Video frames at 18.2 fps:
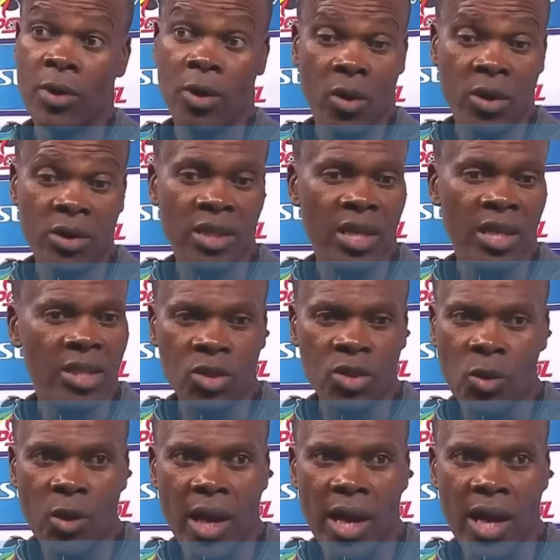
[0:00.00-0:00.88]
we
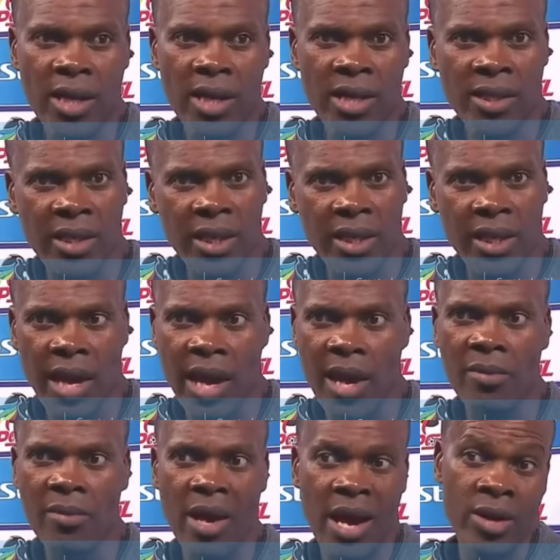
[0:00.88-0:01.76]
conceded too early in the
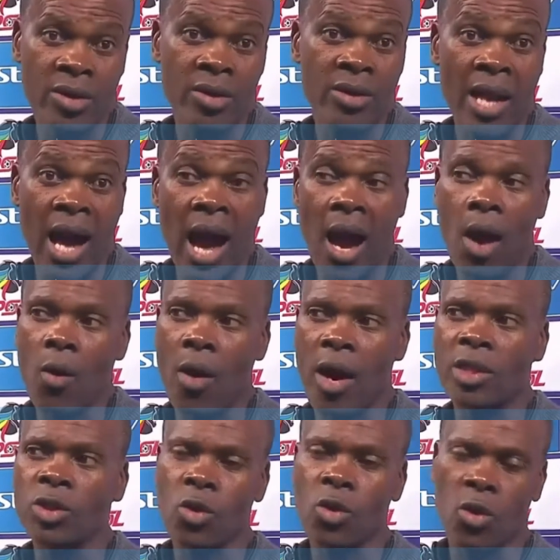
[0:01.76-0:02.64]
game. And now,
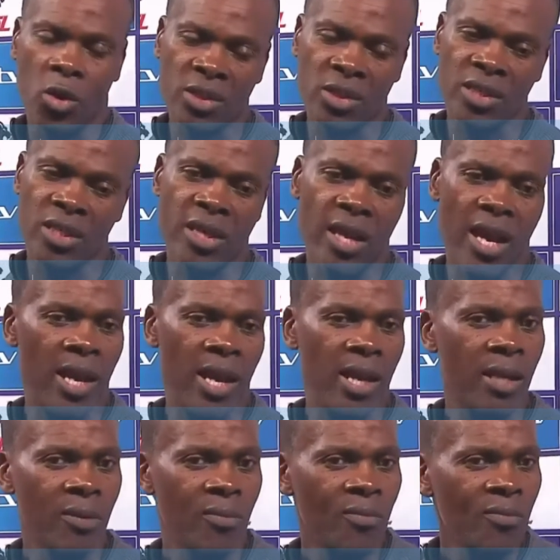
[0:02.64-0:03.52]
once you concede
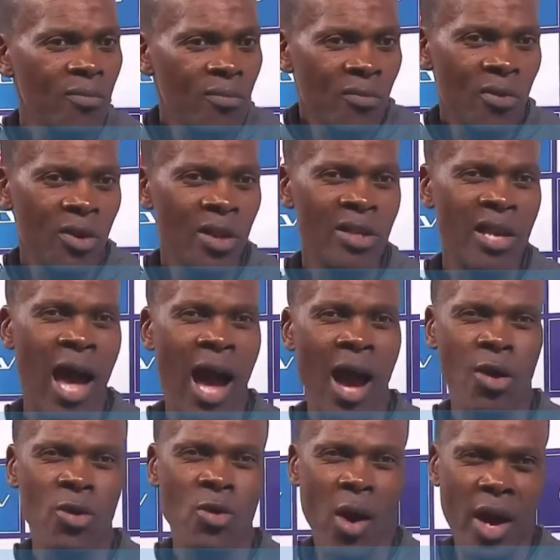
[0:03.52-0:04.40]
early,
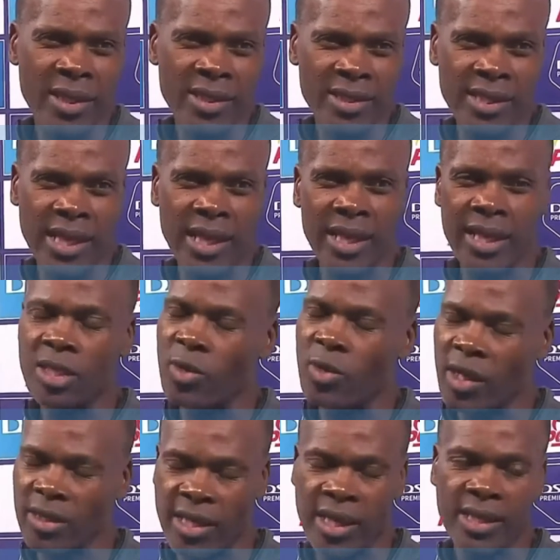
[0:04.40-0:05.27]
now you're unsettled,
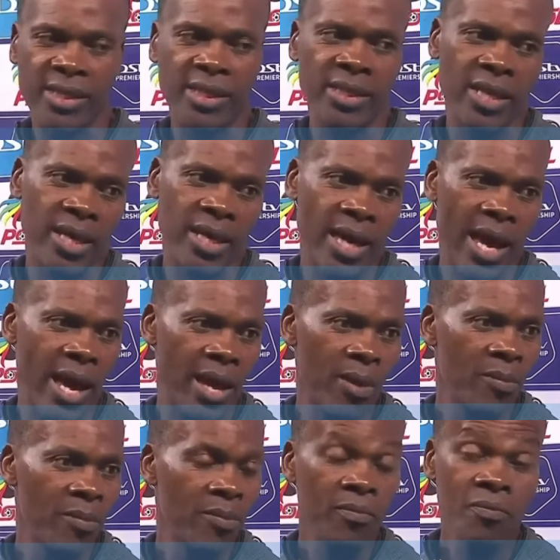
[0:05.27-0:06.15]
you're chasing the
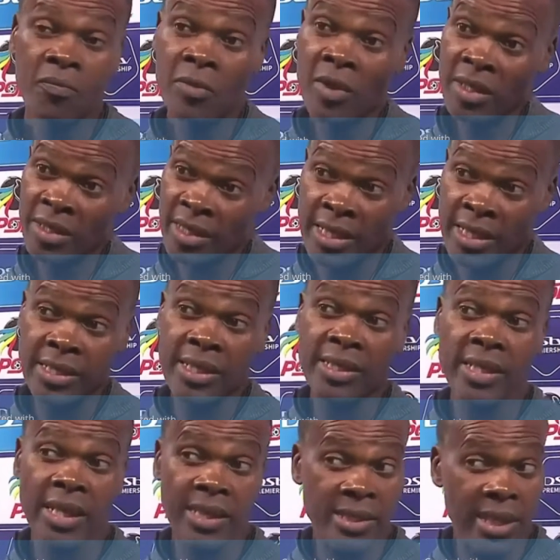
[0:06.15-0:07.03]
game. They
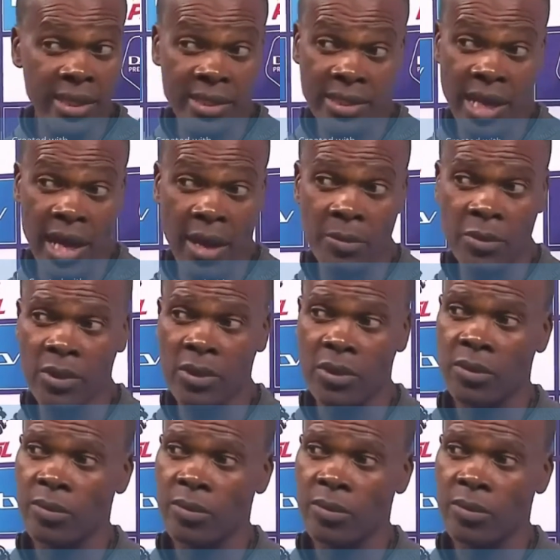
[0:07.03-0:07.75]
dictate terms.